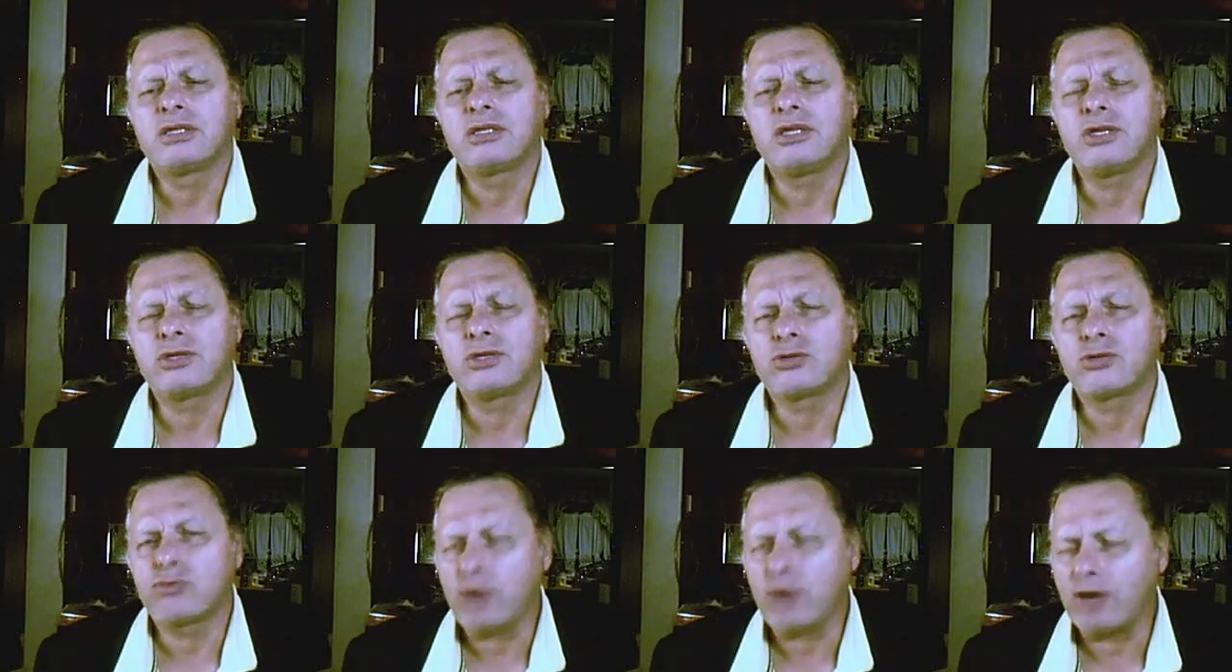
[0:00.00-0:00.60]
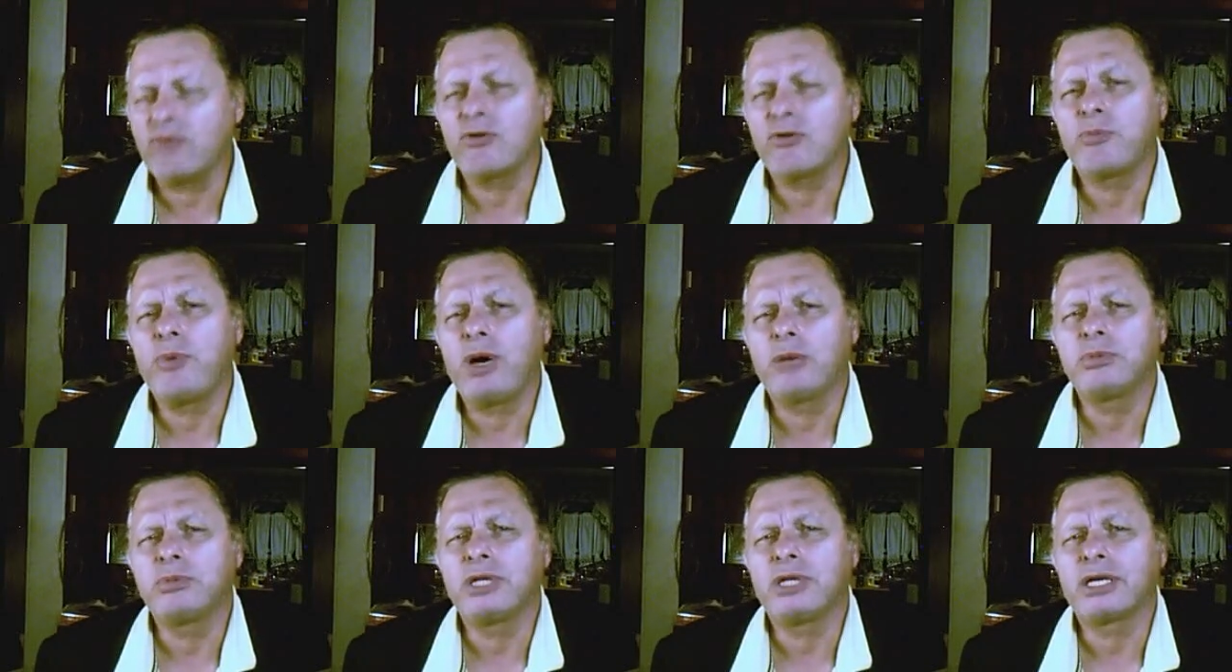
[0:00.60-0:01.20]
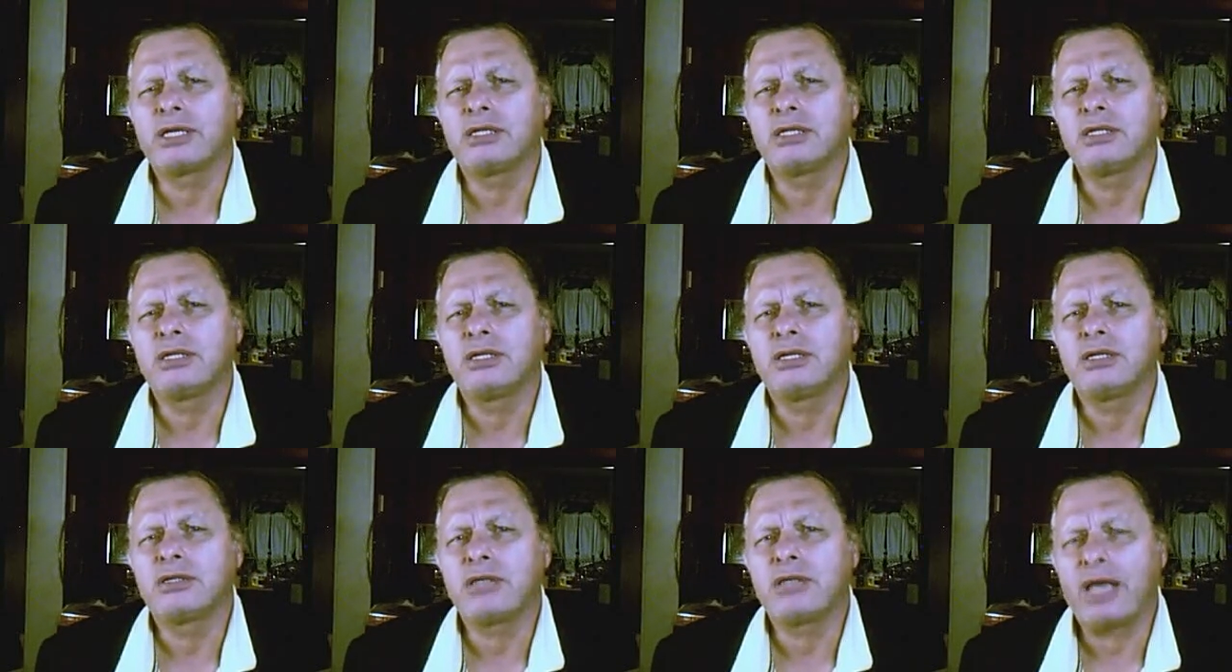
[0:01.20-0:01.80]
this great republic
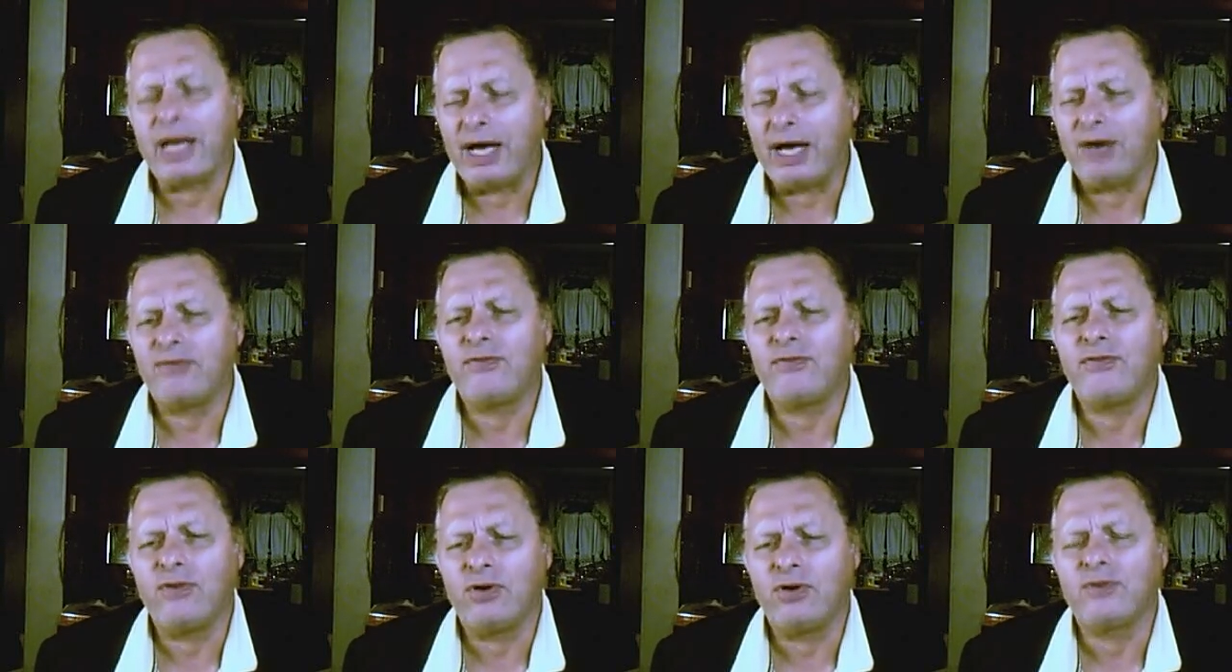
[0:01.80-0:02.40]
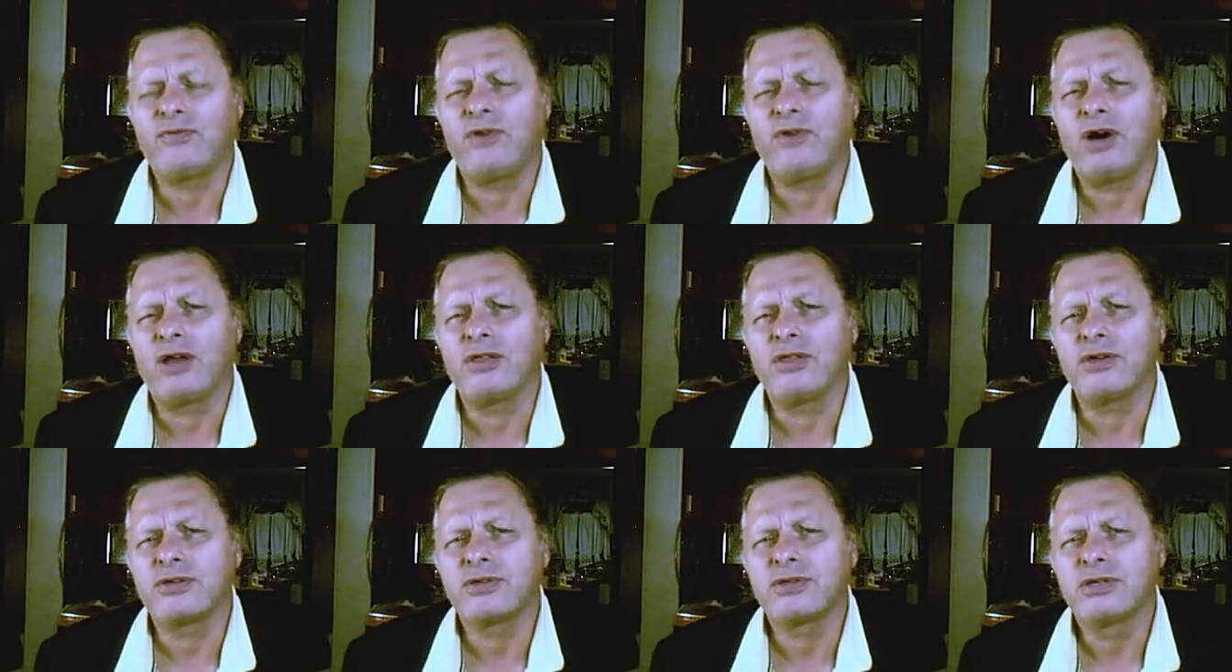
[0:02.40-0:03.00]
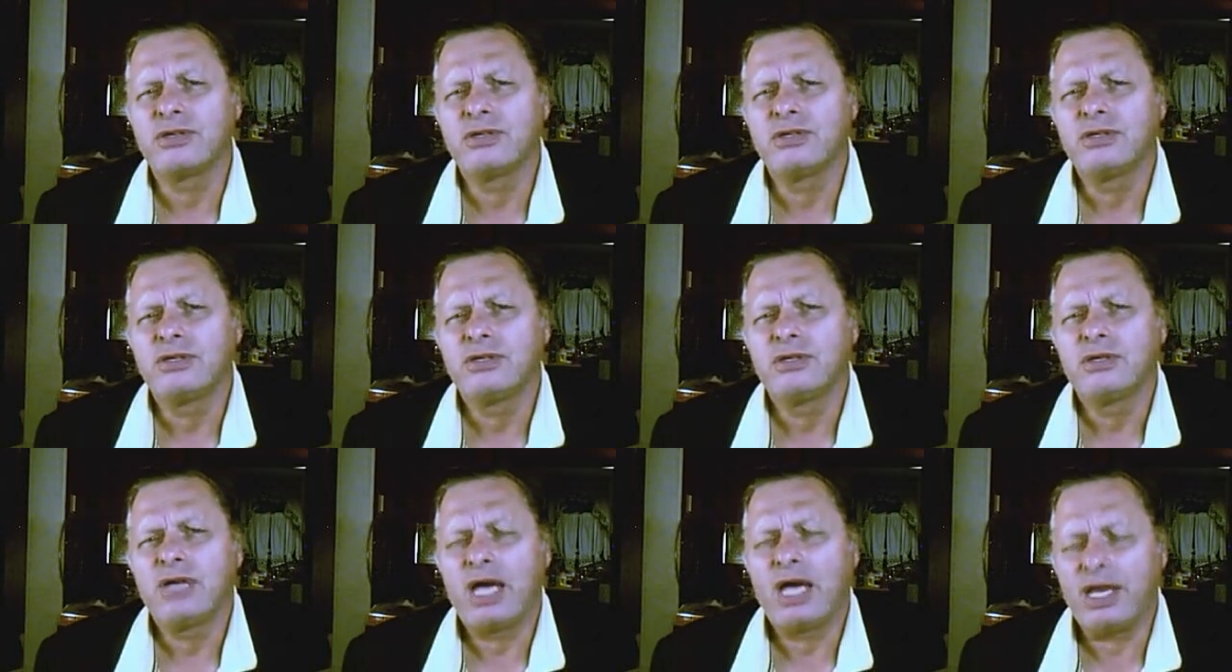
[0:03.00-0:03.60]
that our forefathers
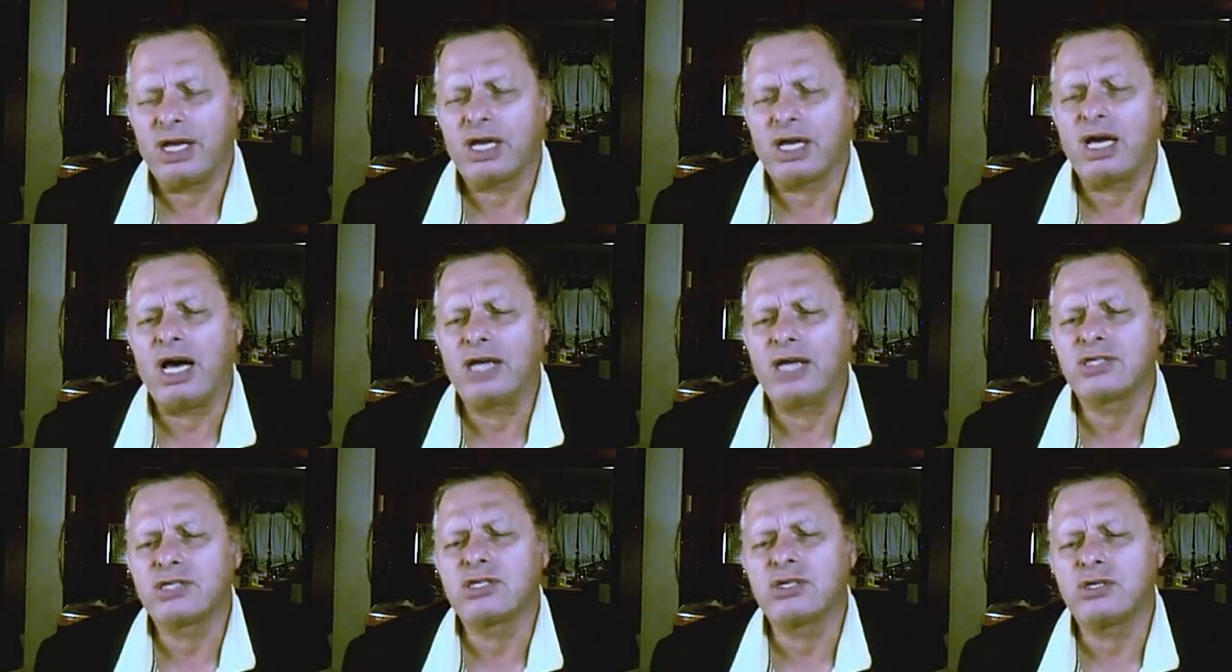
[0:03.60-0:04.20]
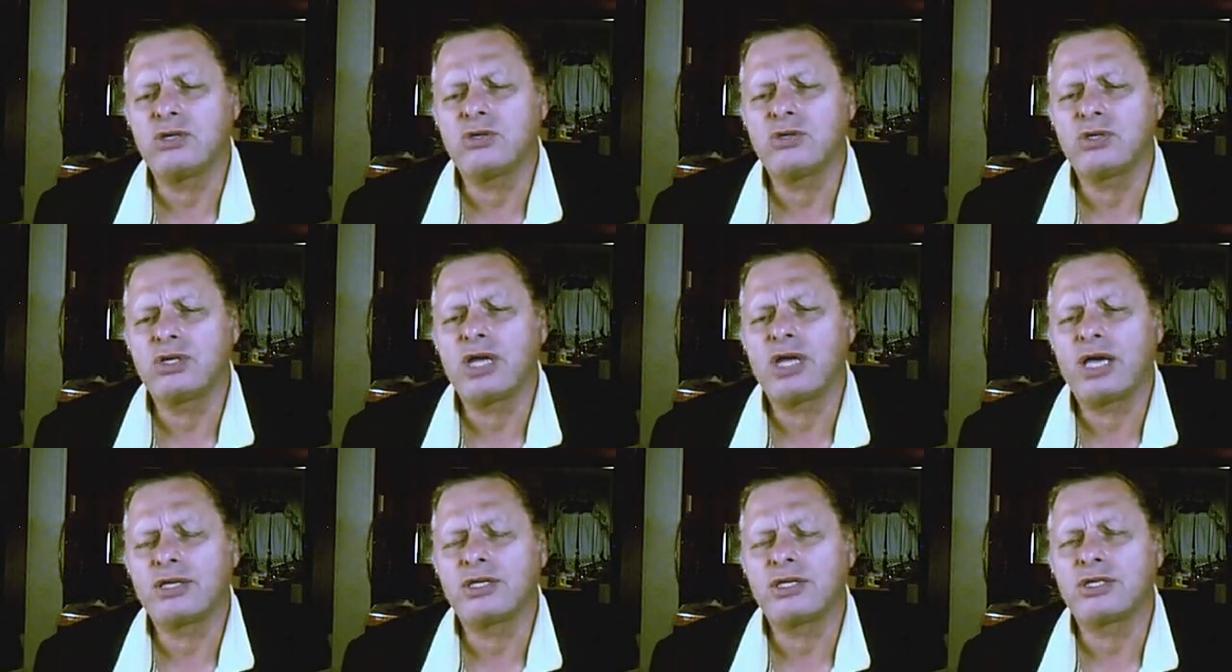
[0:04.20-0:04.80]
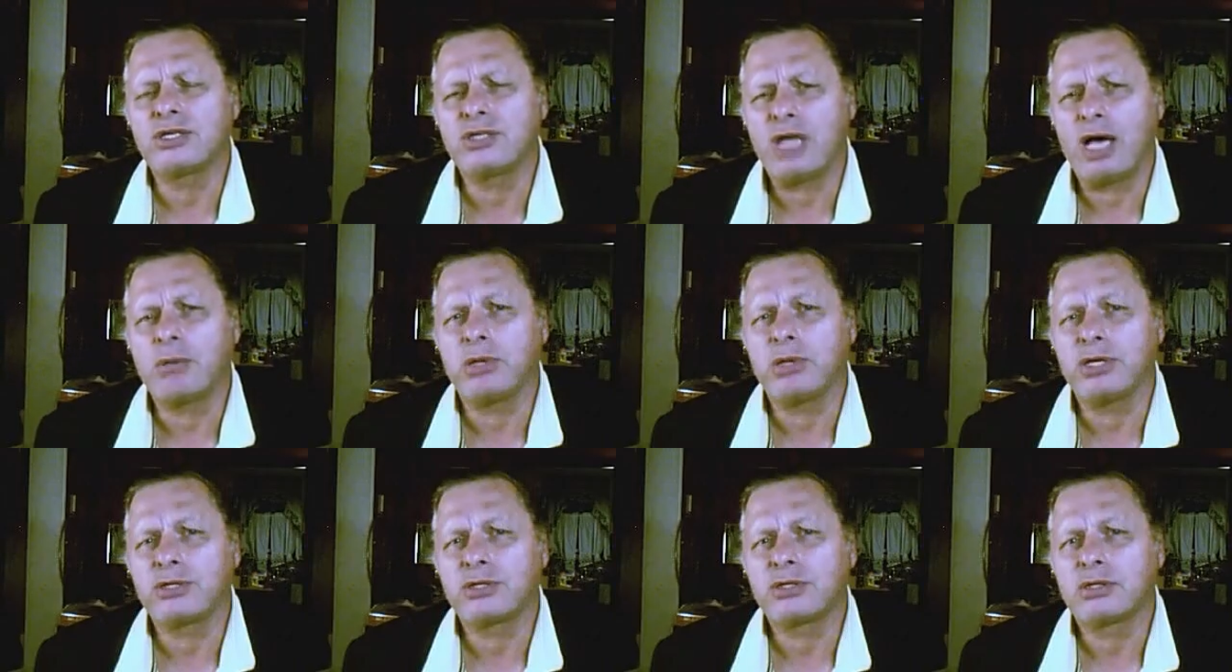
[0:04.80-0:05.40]
and the Constitution has
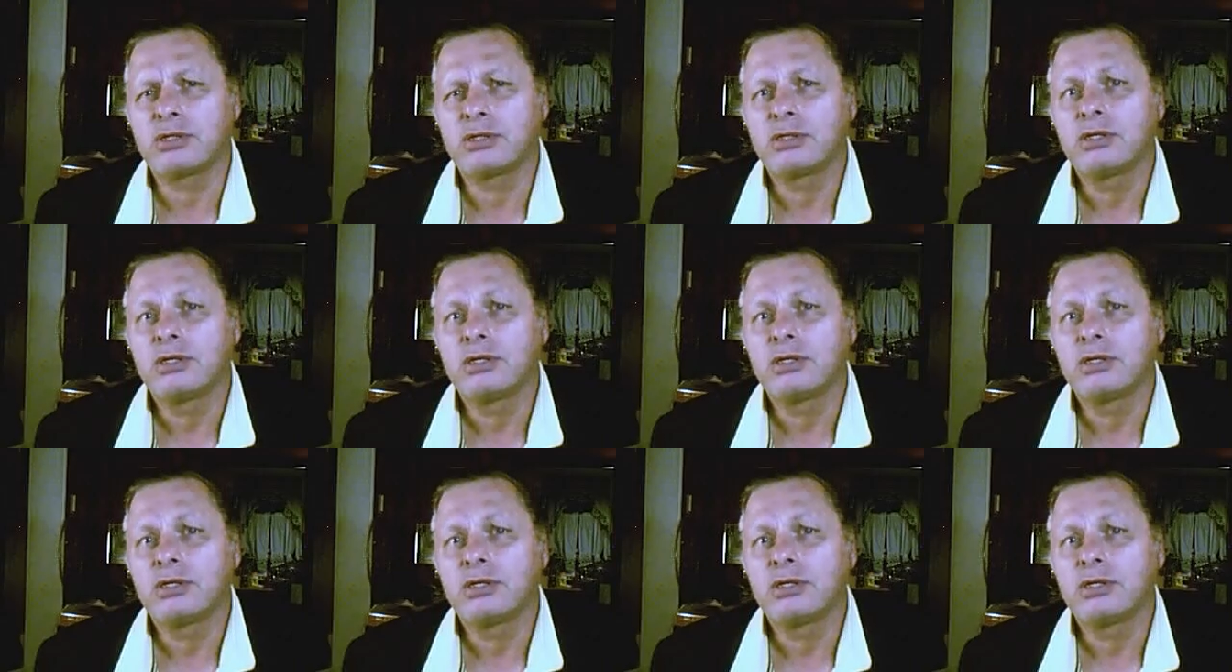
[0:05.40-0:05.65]
established.